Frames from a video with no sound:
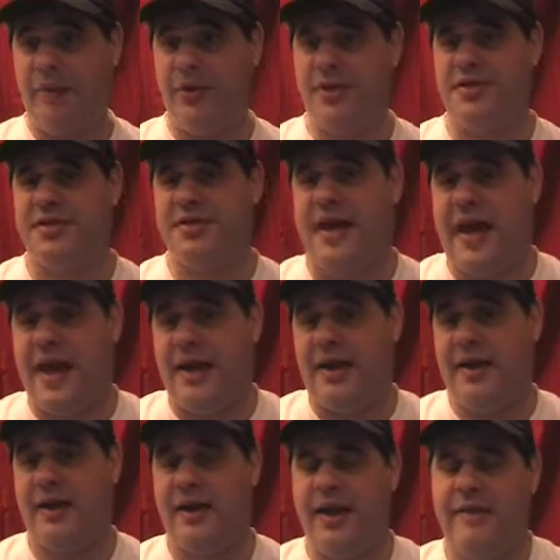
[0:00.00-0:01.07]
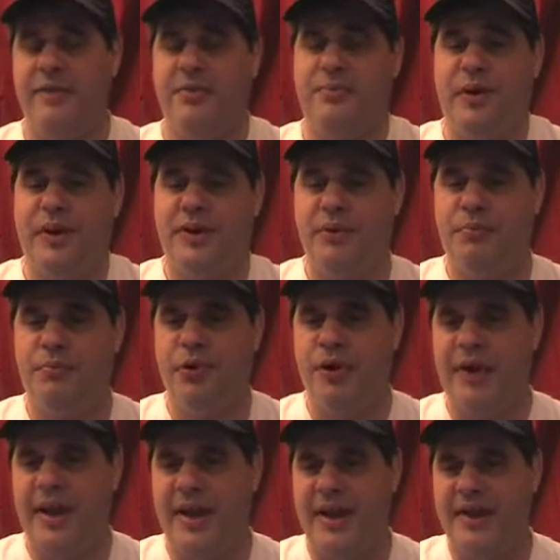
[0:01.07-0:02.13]
want to thank everybody who
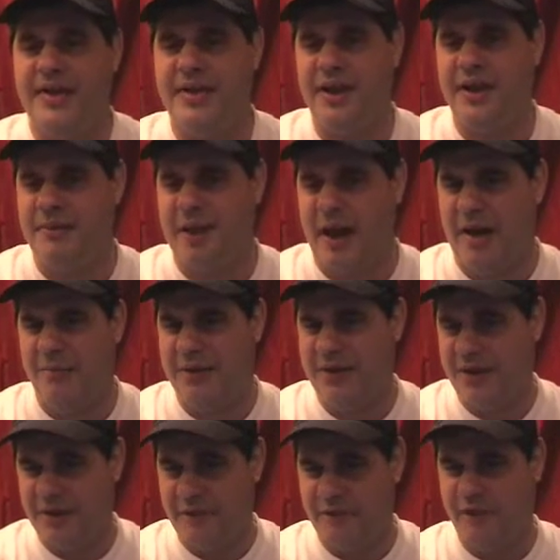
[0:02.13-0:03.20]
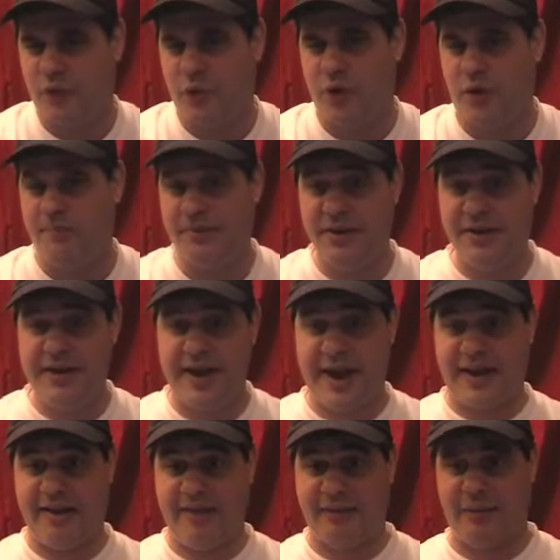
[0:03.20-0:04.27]
put anything about me in a forum,
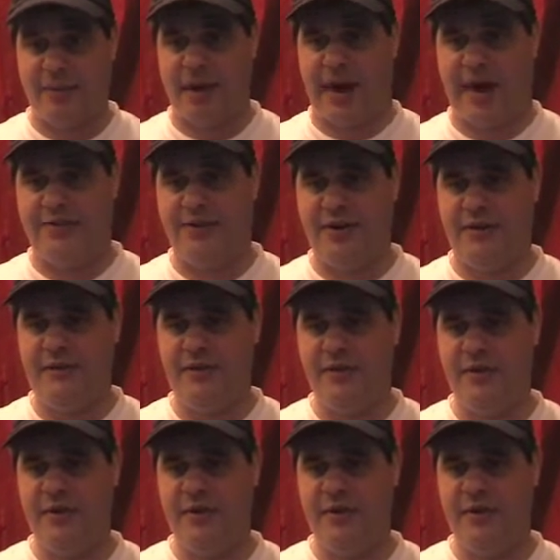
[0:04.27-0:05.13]
negative or positive.